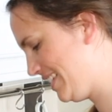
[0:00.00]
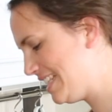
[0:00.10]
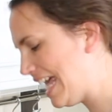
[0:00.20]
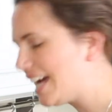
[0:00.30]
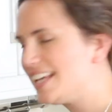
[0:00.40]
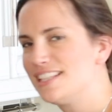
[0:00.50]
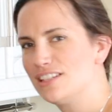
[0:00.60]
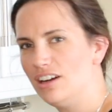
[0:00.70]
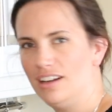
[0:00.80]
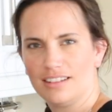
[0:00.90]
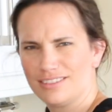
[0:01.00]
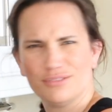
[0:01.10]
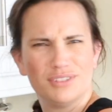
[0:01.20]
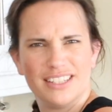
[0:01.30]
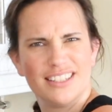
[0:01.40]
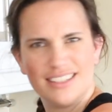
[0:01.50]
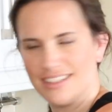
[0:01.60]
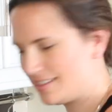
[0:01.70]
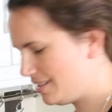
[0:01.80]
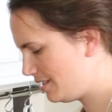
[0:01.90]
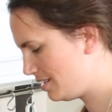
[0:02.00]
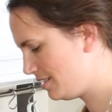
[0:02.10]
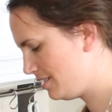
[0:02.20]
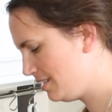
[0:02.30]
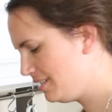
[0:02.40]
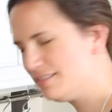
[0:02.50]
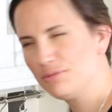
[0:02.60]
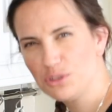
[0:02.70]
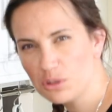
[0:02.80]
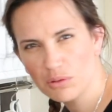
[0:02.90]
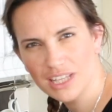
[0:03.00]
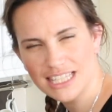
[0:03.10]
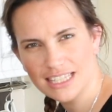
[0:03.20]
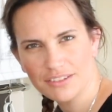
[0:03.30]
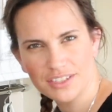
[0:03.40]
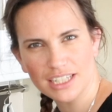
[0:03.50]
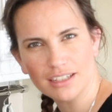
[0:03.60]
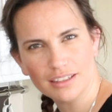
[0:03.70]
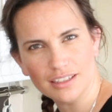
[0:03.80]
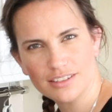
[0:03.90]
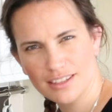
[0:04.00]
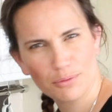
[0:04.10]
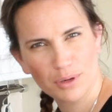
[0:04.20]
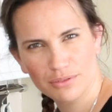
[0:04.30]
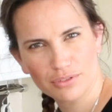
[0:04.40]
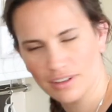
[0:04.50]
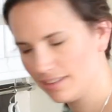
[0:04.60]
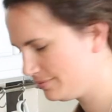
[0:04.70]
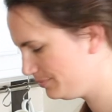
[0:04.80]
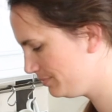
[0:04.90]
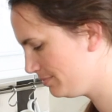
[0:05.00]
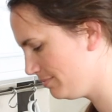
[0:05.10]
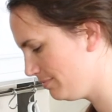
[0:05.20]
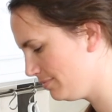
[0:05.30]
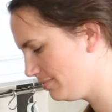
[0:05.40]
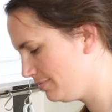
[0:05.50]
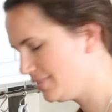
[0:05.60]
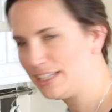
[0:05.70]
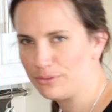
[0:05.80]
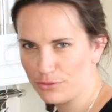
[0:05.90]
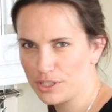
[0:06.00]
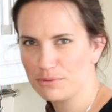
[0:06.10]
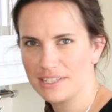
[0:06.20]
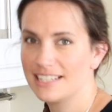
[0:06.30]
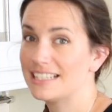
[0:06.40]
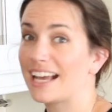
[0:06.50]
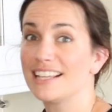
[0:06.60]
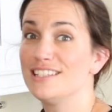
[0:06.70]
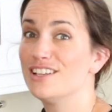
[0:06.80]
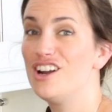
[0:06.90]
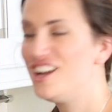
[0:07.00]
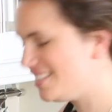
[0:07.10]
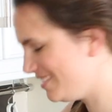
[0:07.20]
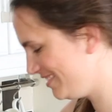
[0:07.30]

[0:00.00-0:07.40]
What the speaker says: Ça risole. I don't know what it is in English. What do you call that sound in English? Is there a word for it? In French we say ça risole.